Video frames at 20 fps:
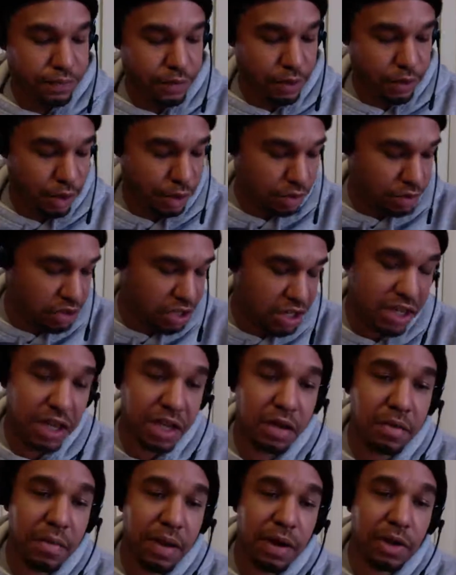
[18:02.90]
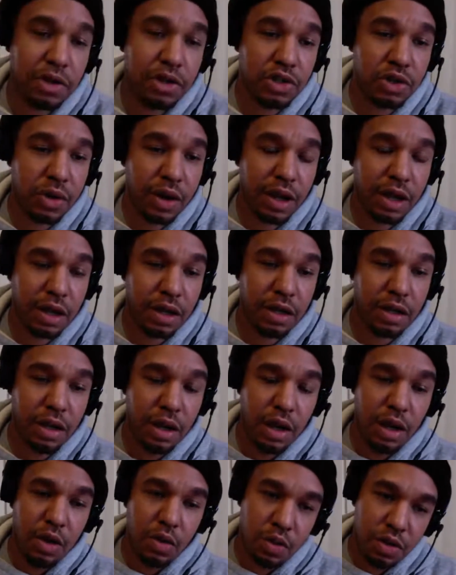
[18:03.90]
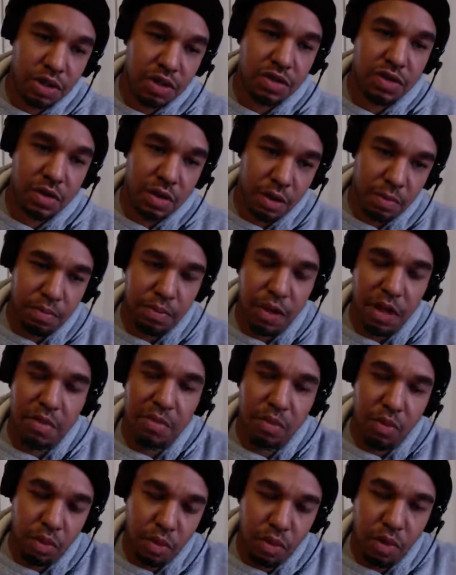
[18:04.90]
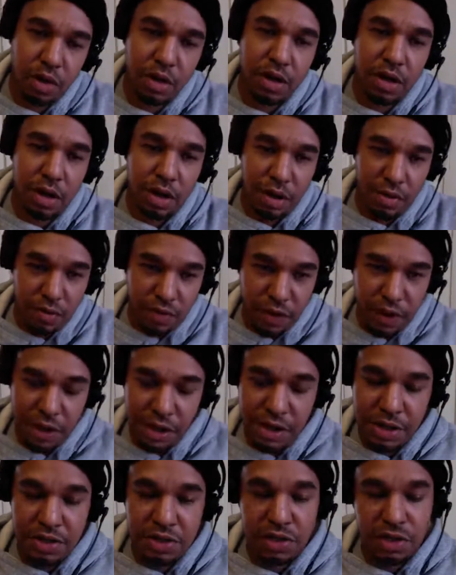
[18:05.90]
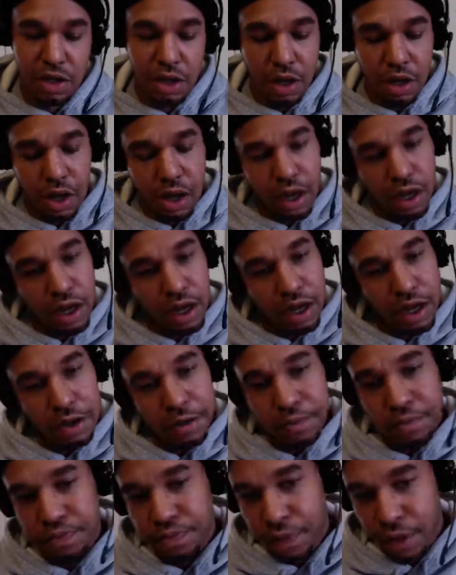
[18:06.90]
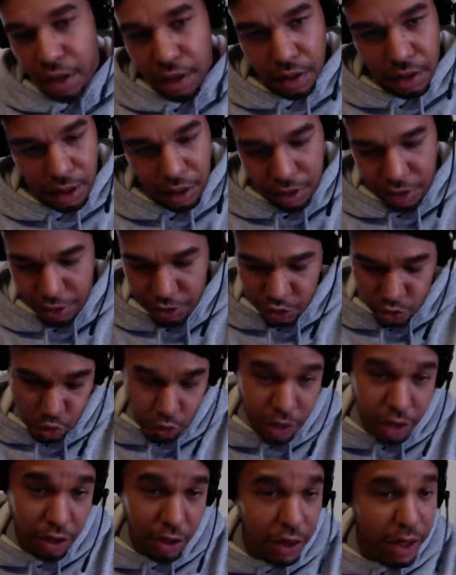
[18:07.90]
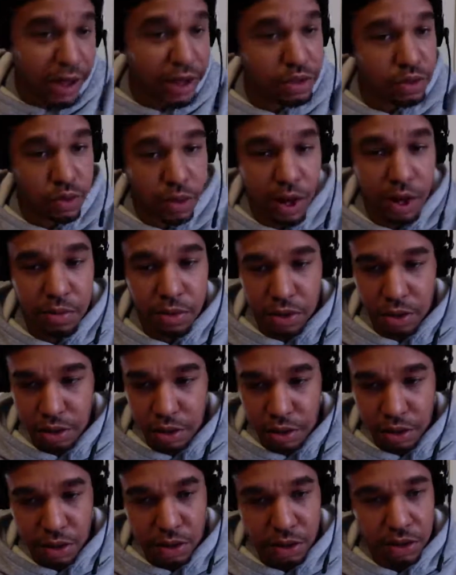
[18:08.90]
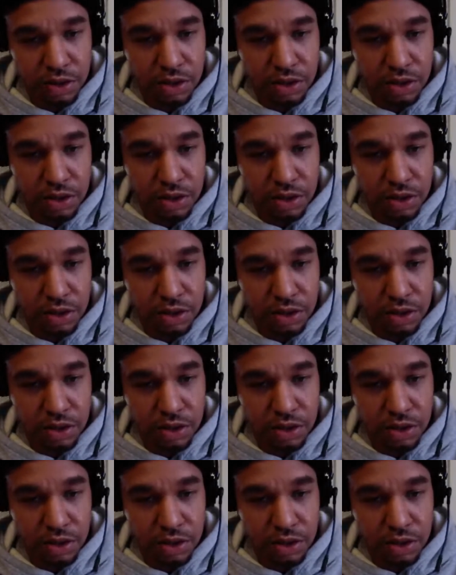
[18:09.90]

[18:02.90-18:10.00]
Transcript: TD Ameritrade, which is a bit more advanced, as well as Robinhood.